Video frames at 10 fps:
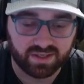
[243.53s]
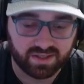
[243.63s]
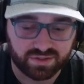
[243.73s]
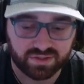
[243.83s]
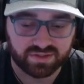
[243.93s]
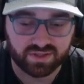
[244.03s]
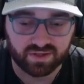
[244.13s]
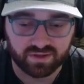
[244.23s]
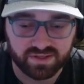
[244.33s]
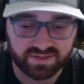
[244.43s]
It just
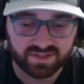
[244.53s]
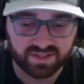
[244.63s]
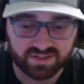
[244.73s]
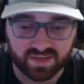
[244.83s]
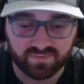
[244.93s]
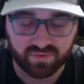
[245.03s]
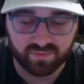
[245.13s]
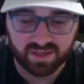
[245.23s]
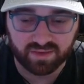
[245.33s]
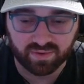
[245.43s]
cleans things up for
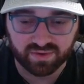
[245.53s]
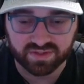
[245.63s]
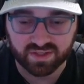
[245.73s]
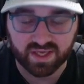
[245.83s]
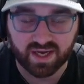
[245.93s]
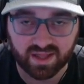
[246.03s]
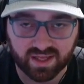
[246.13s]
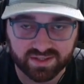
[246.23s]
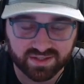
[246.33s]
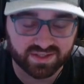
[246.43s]
me, and personally I
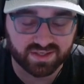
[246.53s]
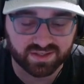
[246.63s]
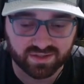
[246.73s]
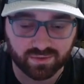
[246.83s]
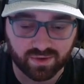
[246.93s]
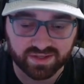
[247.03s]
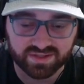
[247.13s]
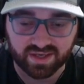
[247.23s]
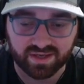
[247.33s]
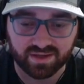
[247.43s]
like to stick to the right
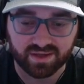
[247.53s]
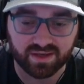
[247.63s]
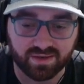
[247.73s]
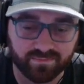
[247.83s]
side of the gun.